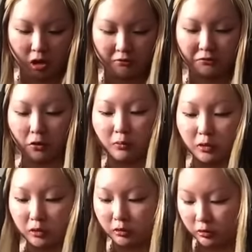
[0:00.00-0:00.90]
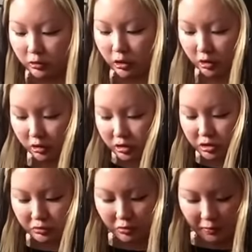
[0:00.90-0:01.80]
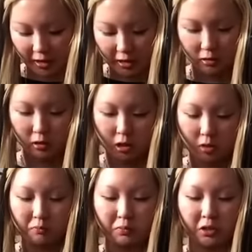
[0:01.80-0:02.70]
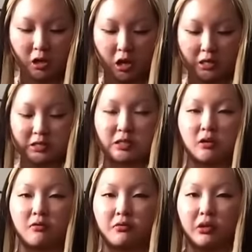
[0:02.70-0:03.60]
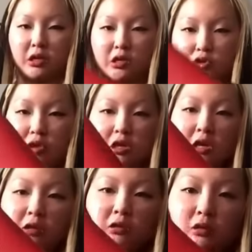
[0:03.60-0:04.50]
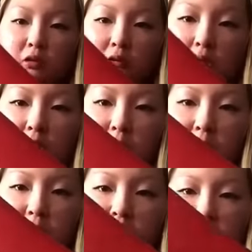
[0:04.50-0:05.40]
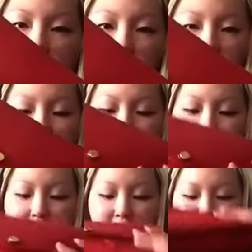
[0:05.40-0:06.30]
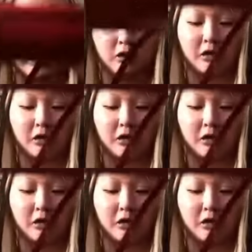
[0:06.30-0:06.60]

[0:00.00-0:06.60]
formal look to the bag because of the intricate little embossed details on